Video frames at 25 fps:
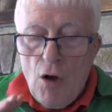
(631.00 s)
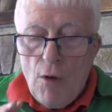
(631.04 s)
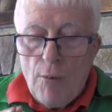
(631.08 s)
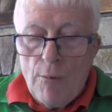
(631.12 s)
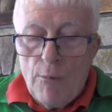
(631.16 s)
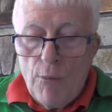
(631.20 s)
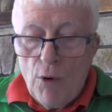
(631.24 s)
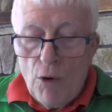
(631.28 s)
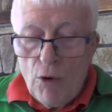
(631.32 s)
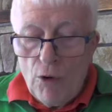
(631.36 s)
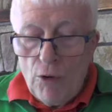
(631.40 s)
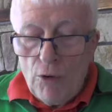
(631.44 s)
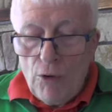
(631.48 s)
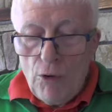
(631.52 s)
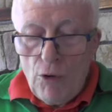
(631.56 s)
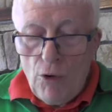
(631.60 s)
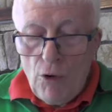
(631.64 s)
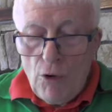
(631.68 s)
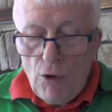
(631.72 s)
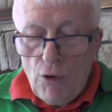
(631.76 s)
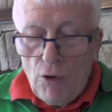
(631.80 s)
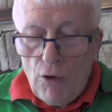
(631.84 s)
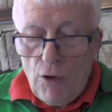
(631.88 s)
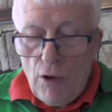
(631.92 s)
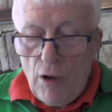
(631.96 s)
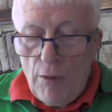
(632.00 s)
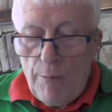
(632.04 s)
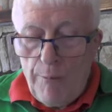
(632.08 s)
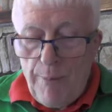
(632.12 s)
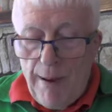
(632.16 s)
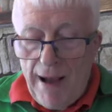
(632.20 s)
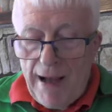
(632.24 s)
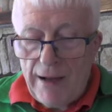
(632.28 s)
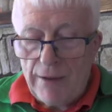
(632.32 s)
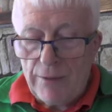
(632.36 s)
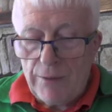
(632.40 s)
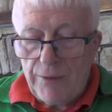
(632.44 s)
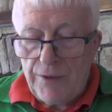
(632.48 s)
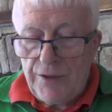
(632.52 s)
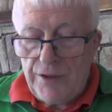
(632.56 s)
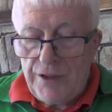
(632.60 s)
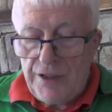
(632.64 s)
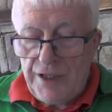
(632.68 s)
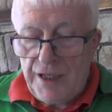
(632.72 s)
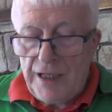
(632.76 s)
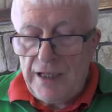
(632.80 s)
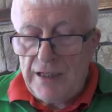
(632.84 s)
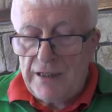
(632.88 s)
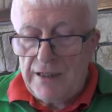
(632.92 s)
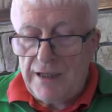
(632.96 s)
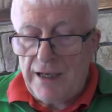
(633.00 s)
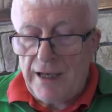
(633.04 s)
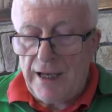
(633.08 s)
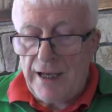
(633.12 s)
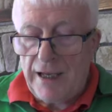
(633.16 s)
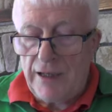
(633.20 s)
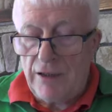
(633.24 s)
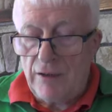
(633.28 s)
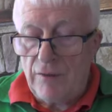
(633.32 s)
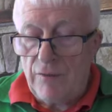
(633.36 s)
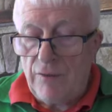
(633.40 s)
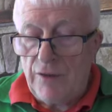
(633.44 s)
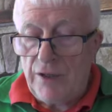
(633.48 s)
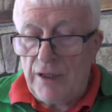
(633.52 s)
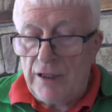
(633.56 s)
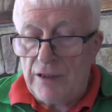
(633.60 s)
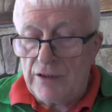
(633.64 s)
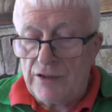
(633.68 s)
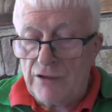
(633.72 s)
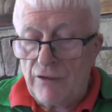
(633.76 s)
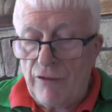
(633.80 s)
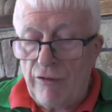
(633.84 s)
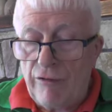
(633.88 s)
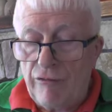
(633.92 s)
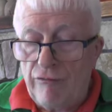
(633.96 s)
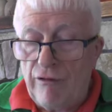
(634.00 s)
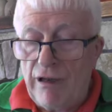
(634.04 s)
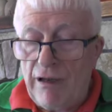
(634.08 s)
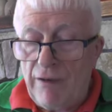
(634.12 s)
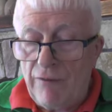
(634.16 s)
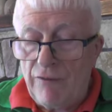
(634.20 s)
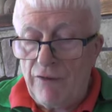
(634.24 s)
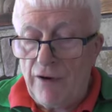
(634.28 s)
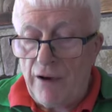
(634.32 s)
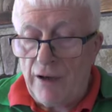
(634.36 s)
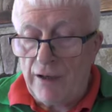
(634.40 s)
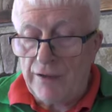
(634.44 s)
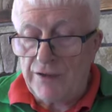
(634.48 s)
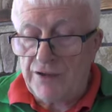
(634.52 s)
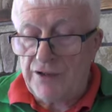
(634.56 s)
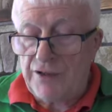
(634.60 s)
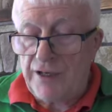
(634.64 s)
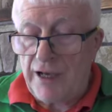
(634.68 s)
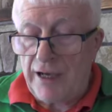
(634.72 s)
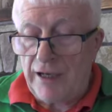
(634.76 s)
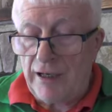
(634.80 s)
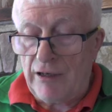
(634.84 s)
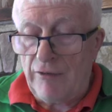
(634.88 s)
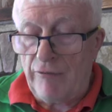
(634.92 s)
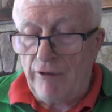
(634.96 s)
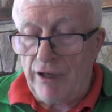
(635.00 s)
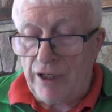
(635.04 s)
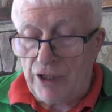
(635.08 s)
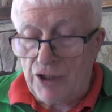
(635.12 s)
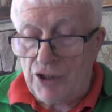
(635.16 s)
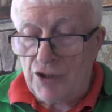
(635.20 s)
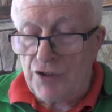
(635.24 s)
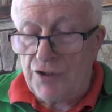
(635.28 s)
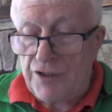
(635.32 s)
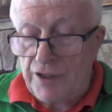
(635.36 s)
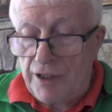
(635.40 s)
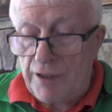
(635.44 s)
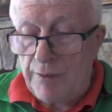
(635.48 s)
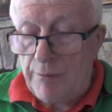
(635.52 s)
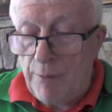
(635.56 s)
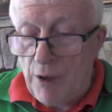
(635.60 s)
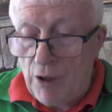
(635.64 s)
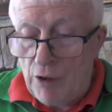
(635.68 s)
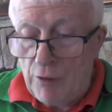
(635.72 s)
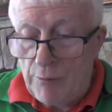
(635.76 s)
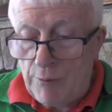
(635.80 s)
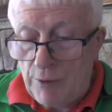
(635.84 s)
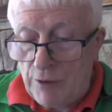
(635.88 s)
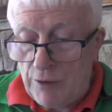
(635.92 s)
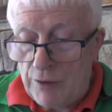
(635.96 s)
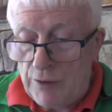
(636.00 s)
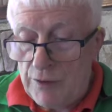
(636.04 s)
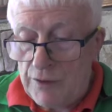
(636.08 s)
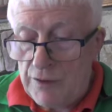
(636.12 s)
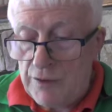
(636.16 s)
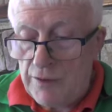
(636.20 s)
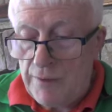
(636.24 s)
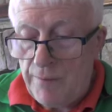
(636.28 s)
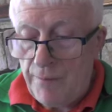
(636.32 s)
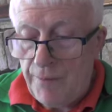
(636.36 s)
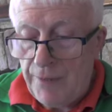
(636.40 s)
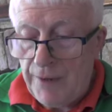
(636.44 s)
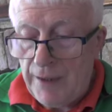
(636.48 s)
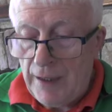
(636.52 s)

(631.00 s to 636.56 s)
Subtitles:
More about the detail of these three vast declarations in a moment,